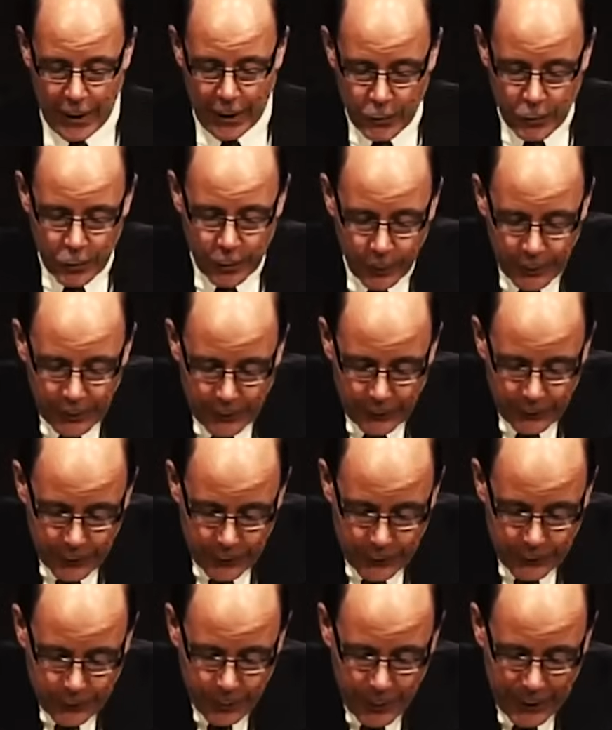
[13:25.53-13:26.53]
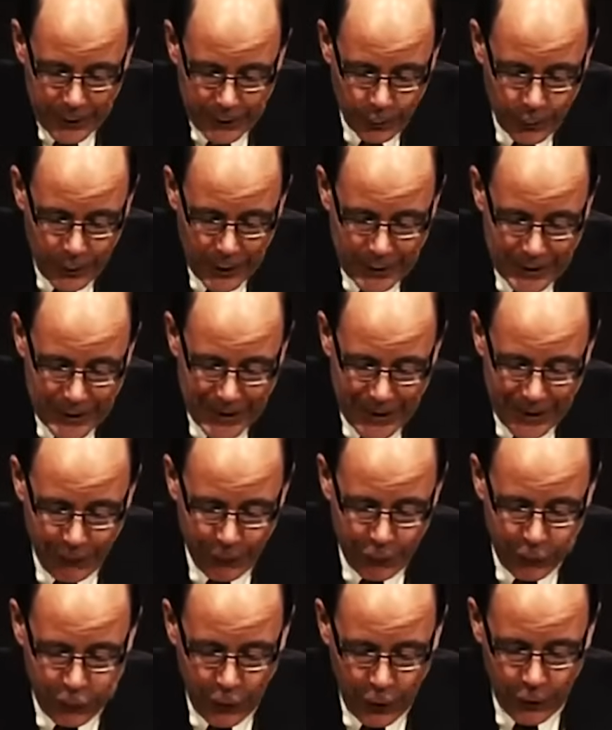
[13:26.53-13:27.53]
True believers, by the way,
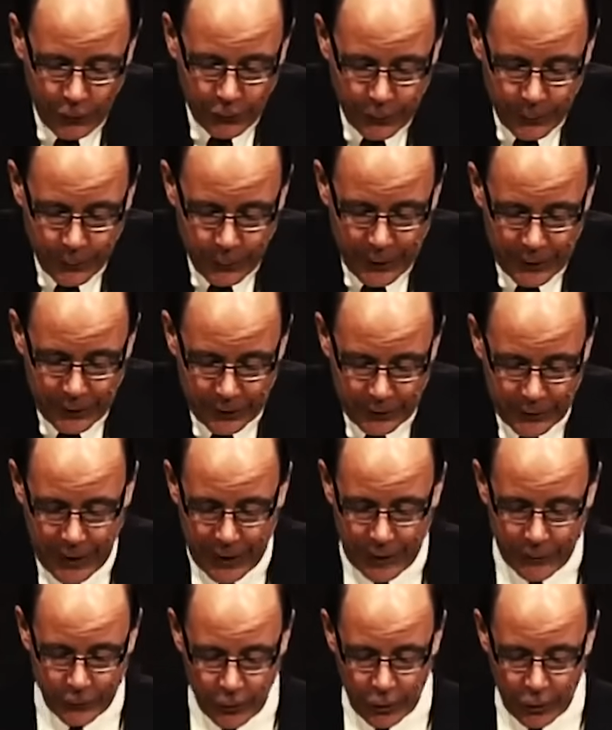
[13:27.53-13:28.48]
can't fall from being saved.